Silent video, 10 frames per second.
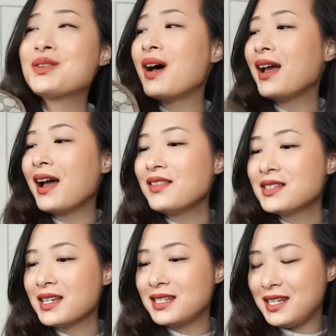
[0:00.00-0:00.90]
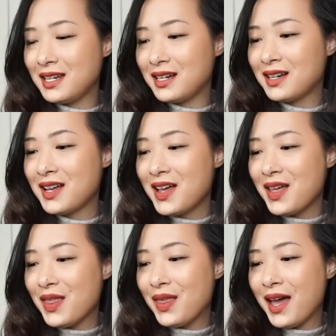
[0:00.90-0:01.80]
So I had this idea
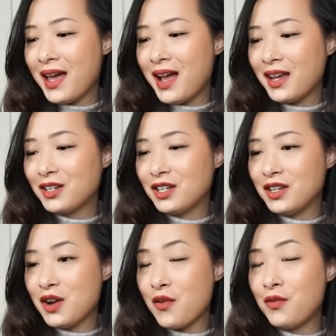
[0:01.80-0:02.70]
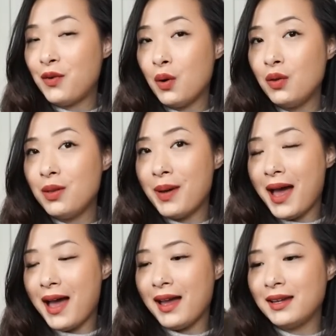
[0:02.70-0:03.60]
that I can fold the
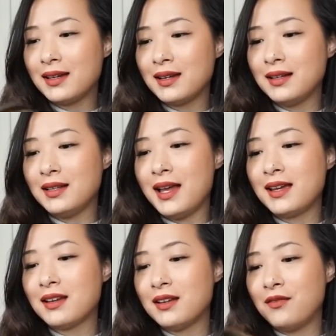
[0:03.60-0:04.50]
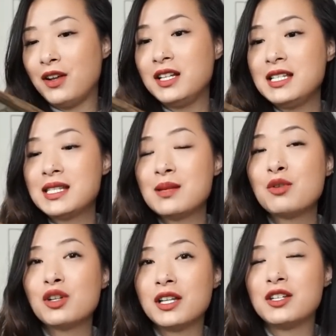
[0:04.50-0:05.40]
bag like really
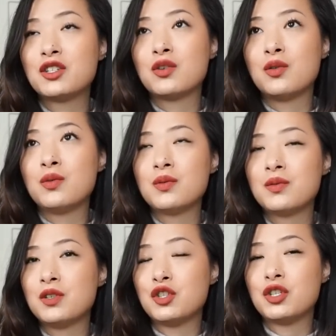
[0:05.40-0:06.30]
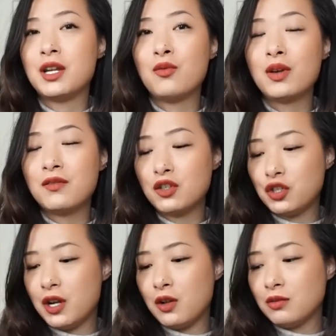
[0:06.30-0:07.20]
similarly to the Chanel, one of the
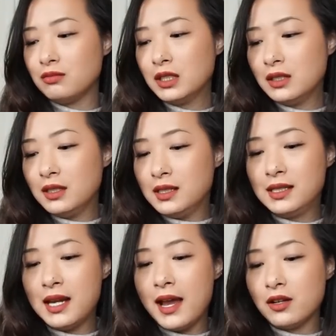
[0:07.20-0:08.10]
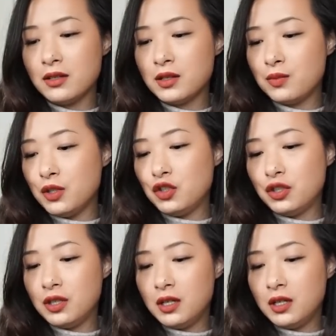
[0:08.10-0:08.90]
Chanel styles, which